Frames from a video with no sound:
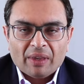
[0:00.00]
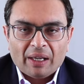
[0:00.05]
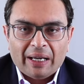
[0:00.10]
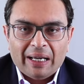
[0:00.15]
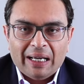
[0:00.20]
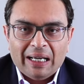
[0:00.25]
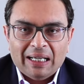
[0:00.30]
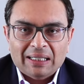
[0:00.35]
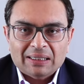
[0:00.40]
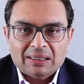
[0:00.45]

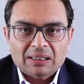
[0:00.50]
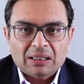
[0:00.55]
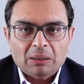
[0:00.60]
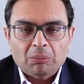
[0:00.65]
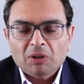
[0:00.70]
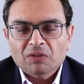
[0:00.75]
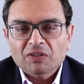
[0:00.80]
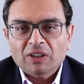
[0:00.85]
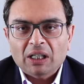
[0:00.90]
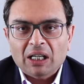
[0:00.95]
as some
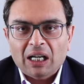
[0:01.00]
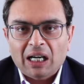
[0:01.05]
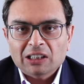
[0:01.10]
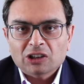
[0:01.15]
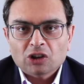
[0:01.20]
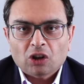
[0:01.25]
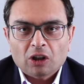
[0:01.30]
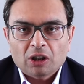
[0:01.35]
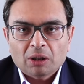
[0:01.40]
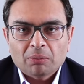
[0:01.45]
of the large
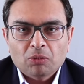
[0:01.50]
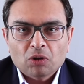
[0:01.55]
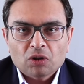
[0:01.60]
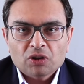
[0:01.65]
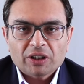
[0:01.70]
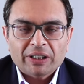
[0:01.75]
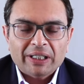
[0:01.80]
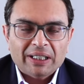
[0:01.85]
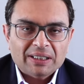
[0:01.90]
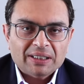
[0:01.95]
order books
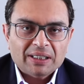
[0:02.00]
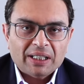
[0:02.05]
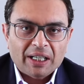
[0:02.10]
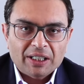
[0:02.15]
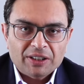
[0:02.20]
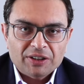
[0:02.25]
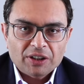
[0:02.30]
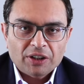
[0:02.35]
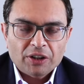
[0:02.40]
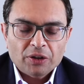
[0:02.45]
gets
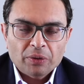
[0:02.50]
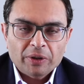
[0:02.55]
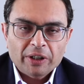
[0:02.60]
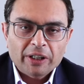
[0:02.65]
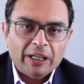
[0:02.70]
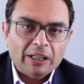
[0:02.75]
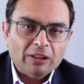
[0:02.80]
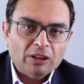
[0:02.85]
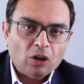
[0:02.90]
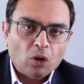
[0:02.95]
executed
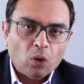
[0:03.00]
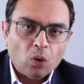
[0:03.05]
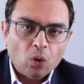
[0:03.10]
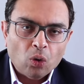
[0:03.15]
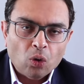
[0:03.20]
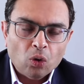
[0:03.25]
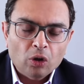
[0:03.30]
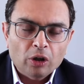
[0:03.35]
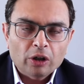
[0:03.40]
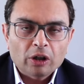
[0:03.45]
and the
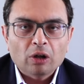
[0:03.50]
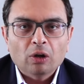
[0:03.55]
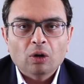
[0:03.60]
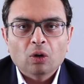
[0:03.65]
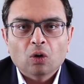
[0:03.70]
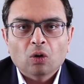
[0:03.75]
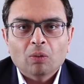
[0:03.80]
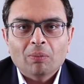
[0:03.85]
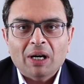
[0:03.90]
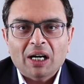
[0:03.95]
old
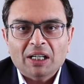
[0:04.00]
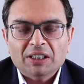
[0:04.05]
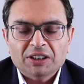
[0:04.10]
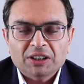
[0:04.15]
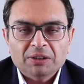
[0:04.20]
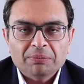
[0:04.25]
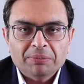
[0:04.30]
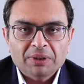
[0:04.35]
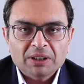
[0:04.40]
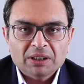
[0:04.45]
low
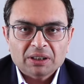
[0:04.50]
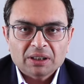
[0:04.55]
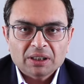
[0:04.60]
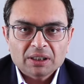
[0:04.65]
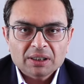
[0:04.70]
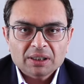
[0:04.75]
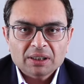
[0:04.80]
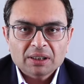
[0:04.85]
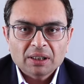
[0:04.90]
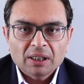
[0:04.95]
margin
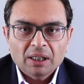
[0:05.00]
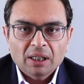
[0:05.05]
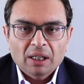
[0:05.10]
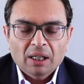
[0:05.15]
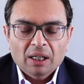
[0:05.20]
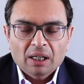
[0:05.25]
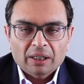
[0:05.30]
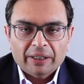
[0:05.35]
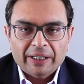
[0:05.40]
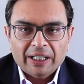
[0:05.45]
business
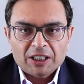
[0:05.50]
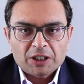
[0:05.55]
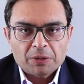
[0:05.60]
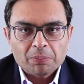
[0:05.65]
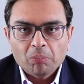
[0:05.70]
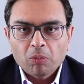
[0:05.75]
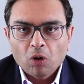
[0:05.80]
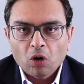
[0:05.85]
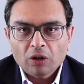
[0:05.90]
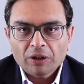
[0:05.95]
gets
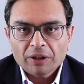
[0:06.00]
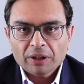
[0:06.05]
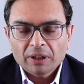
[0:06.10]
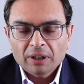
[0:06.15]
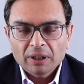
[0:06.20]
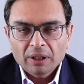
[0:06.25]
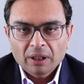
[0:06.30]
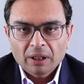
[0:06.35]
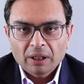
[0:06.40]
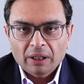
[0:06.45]
booked
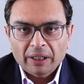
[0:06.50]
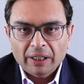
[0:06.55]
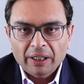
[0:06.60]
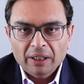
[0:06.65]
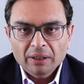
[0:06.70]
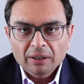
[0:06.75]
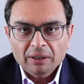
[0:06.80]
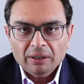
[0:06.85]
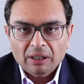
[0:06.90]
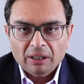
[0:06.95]

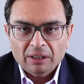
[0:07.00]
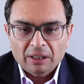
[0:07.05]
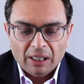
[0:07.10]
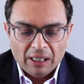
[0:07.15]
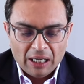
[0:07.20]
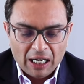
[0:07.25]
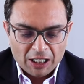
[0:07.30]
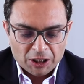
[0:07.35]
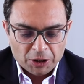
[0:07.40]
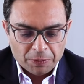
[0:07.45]
in the
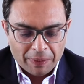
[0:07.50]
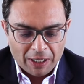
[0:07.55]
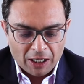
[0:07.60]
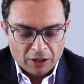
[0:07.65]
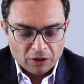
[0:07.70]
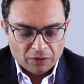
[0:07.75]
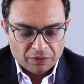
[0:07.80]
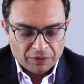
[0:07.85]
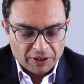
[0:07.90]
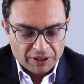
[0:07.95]
large part
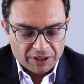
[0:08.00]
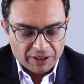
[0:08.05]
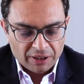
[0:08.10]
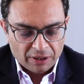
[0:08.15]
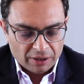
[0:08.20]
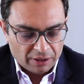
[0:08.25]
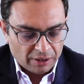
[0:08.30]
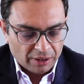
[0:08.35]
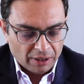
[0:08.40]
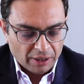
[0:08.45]
of this
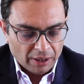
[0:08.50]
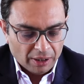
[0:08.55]
year.